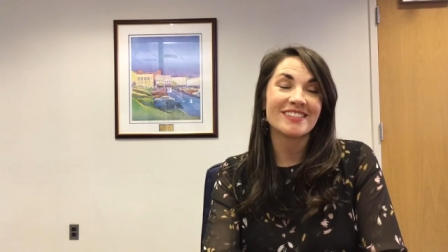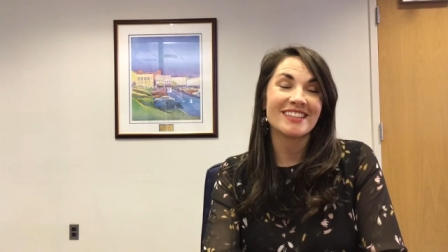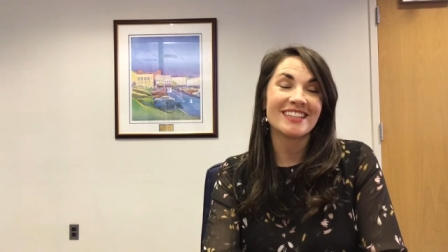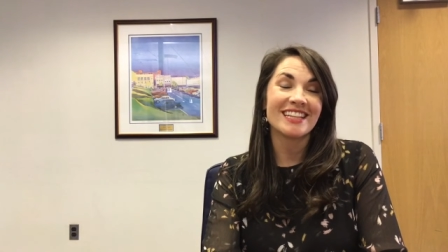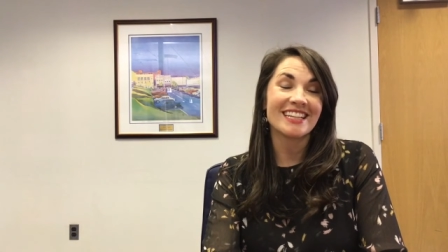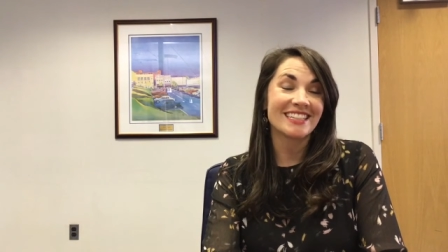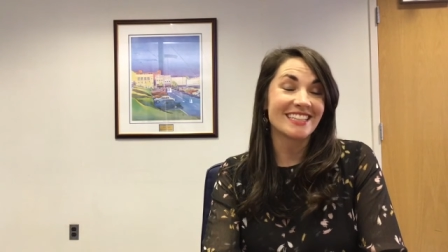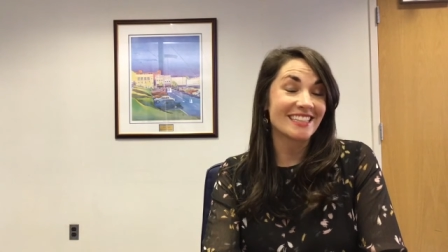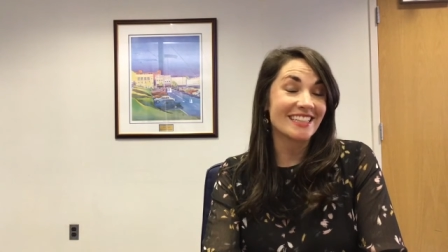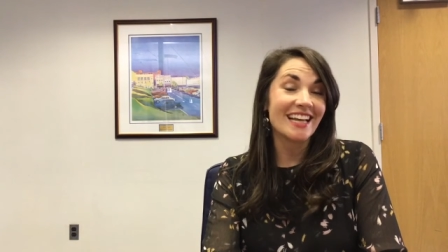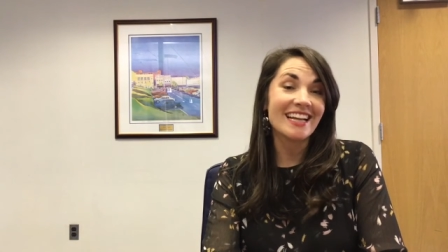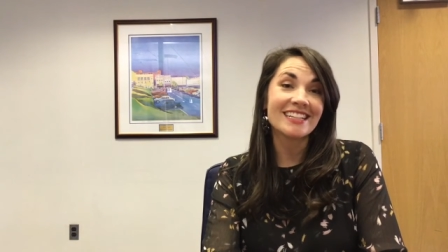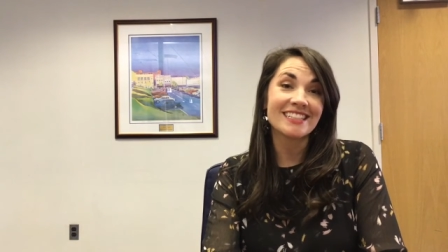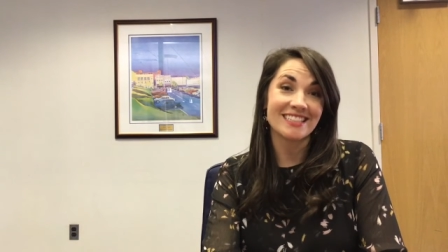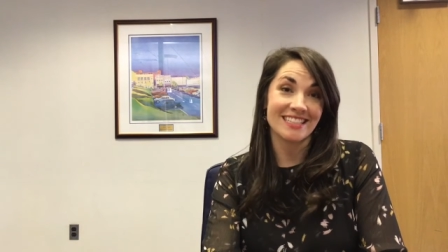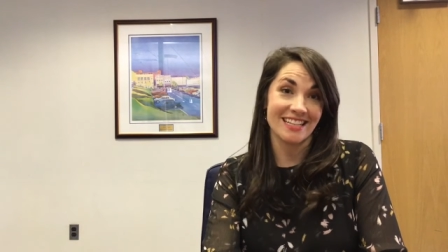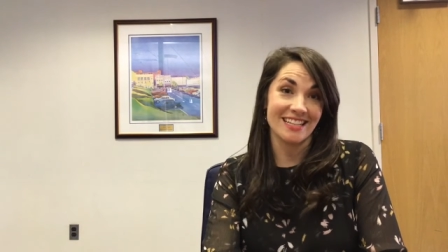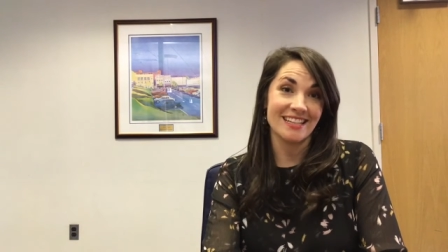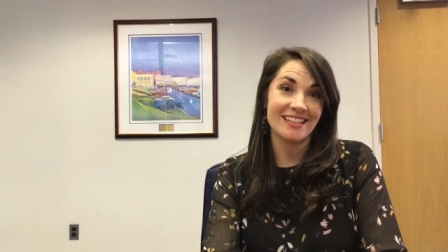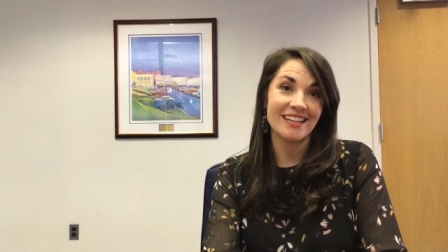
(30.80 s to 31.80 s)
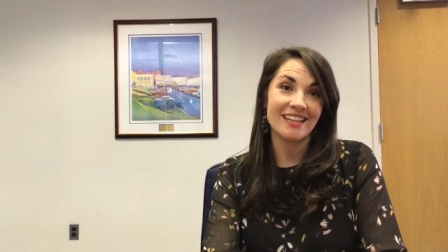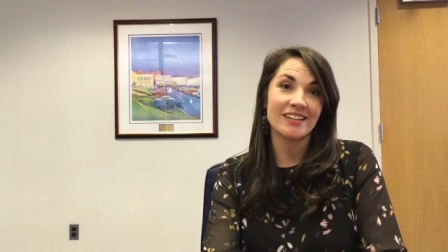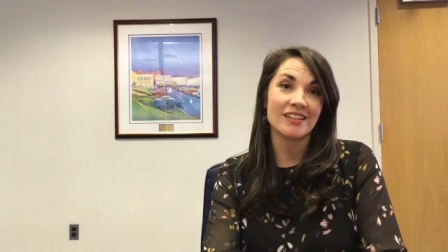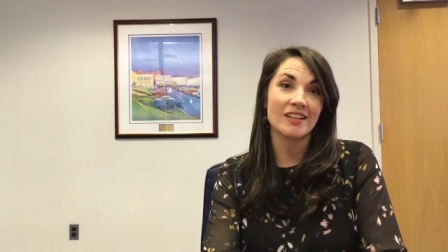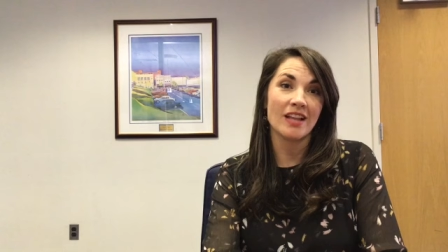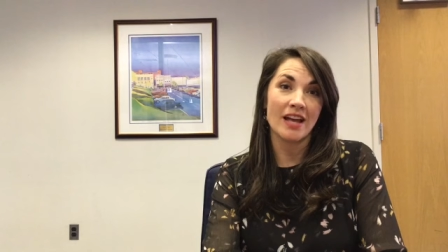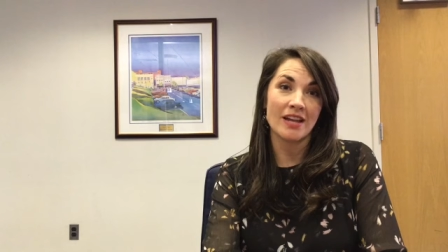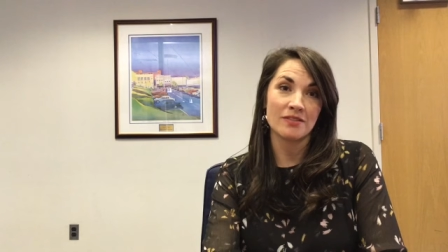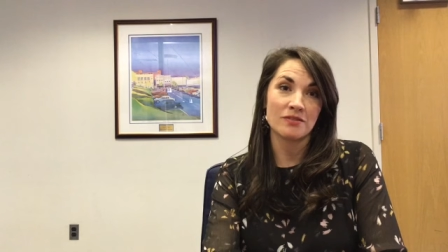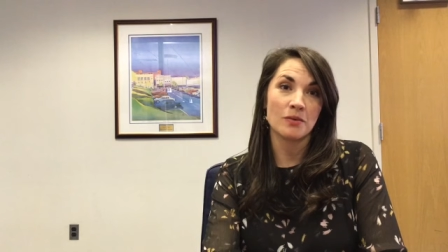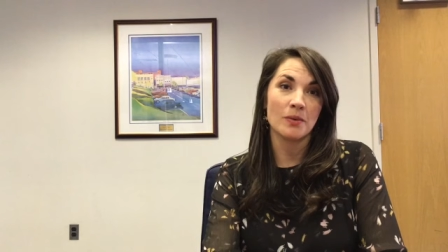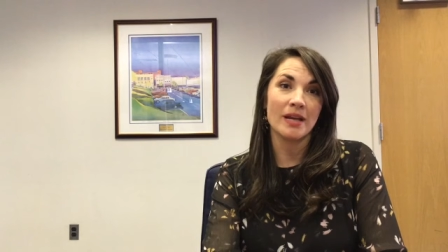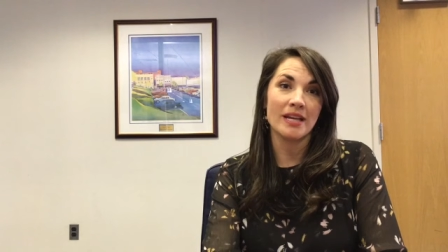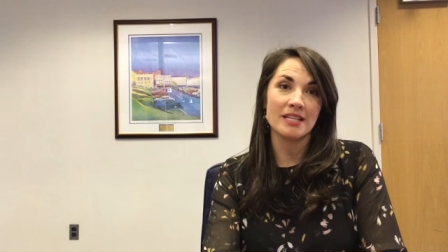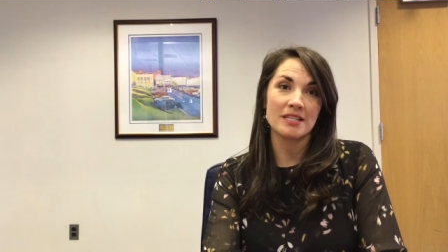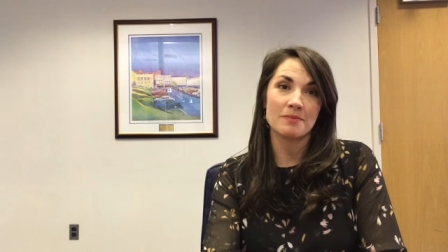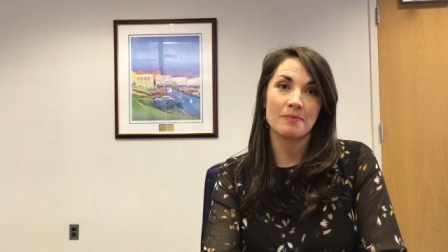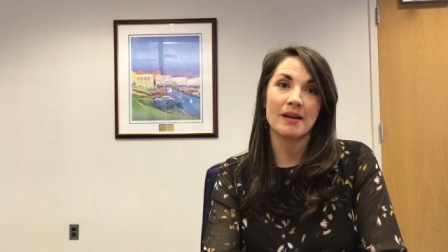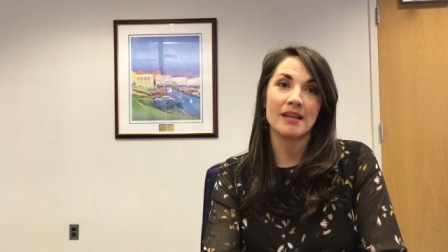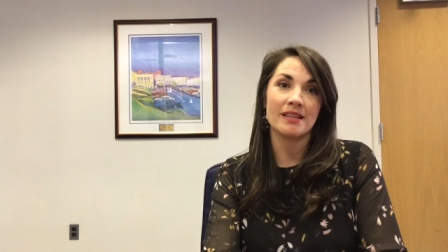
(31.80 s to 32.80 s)
neglected in a lot of
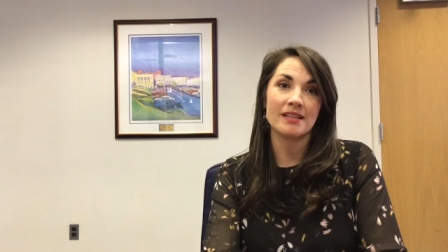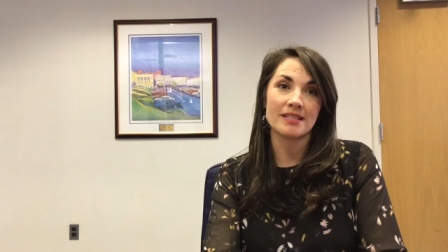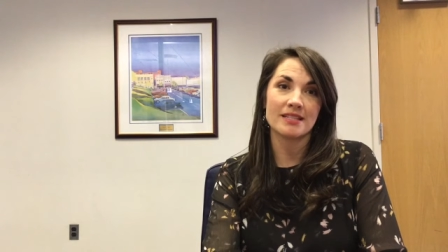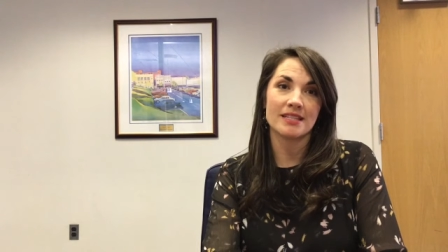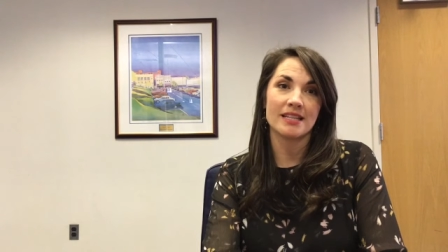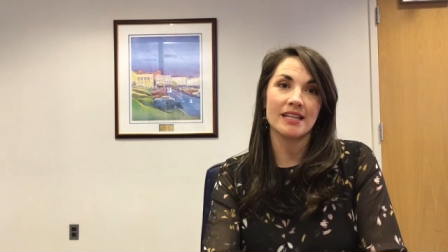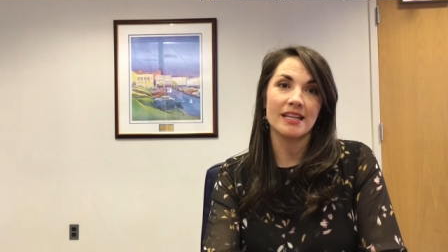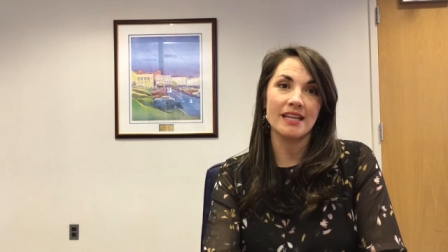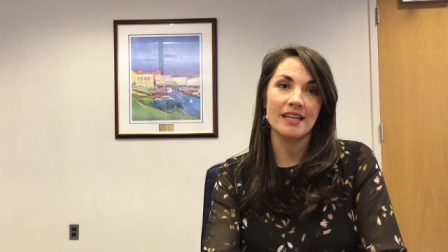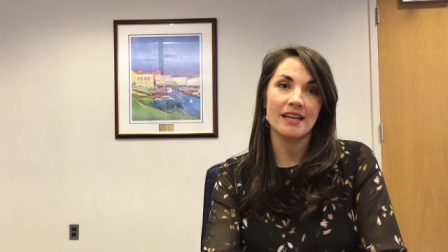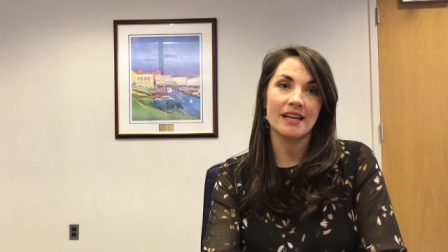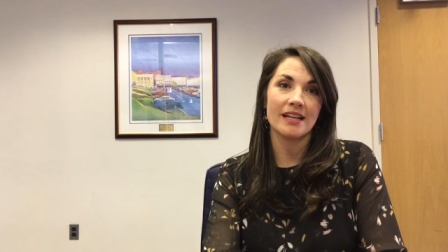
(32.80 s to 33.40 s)
ways by the city.